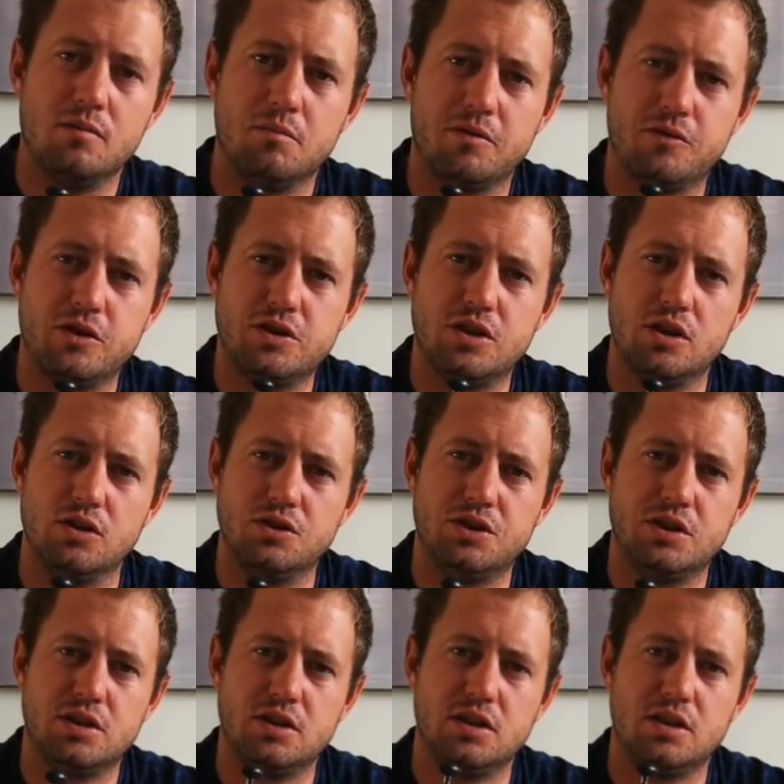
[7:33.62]
My first
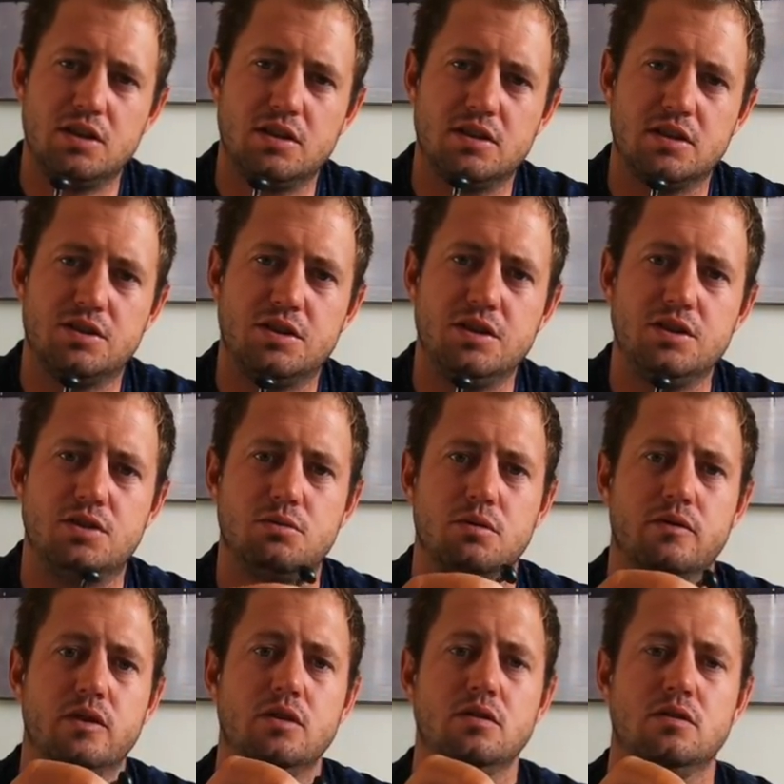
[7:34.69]
solution is a T
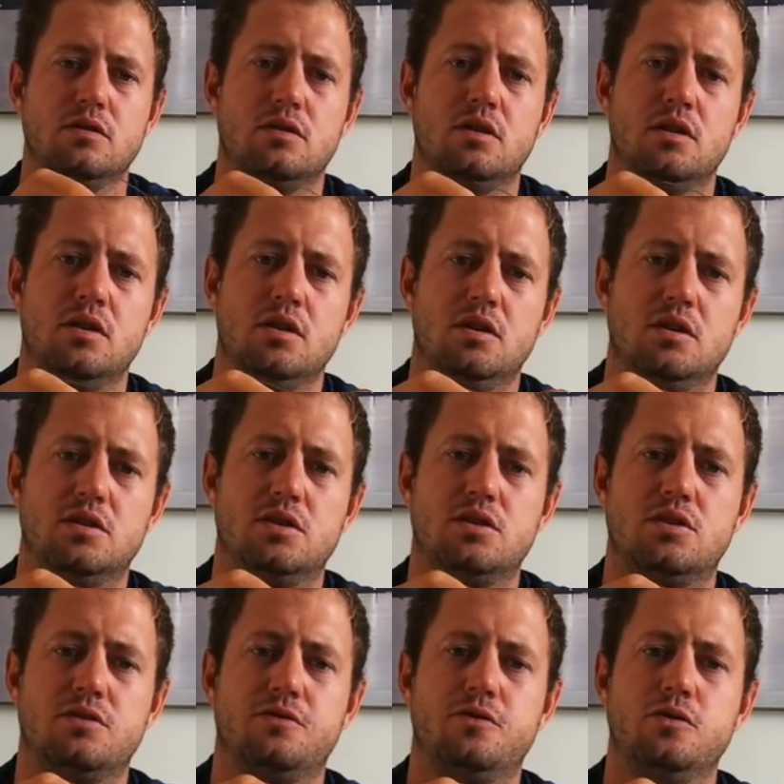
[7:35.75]
swivel. This
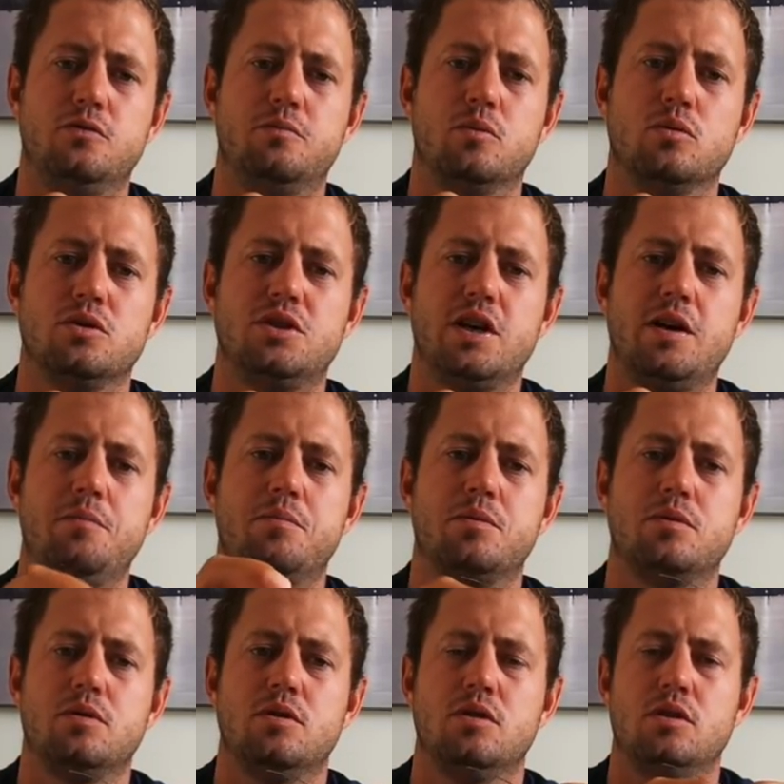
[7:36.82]
is a football shape
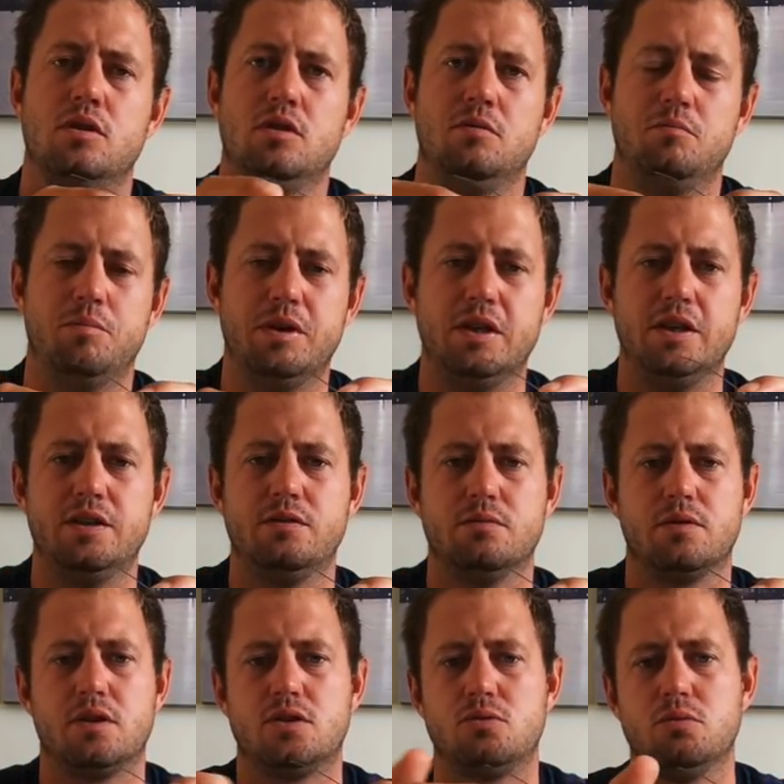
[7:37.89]
bead
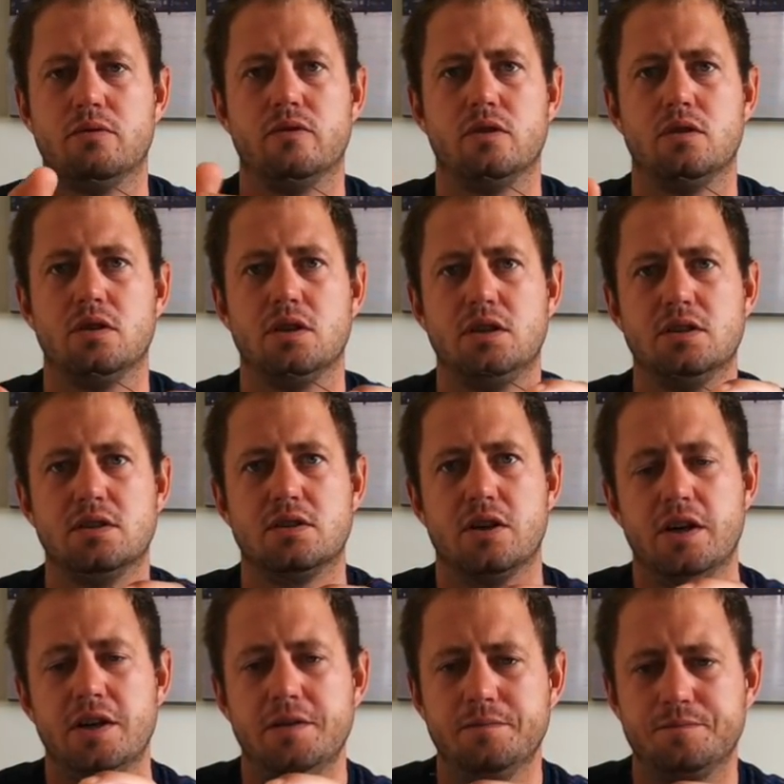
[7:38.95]
with a swivel
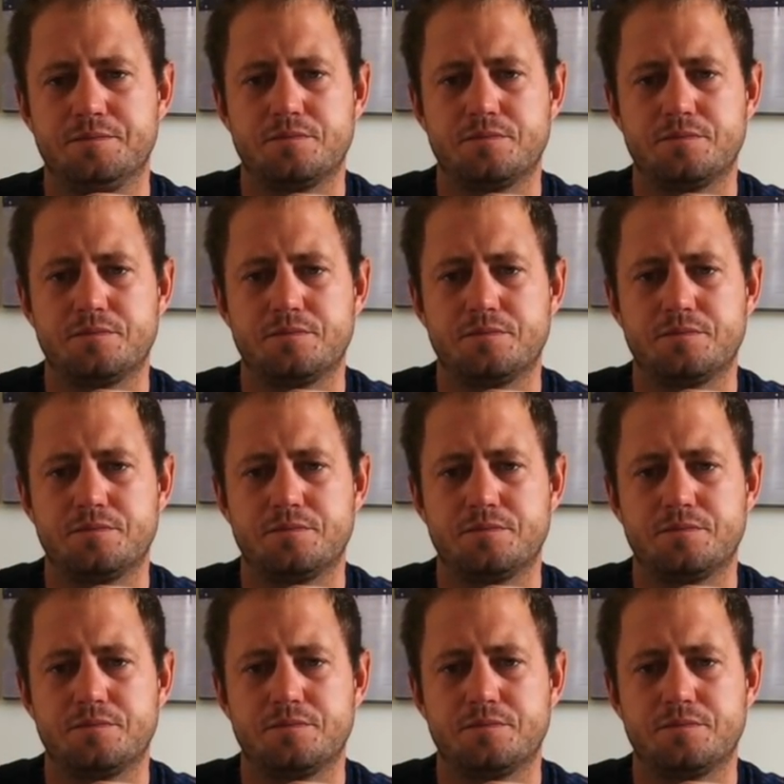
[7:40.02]
inside,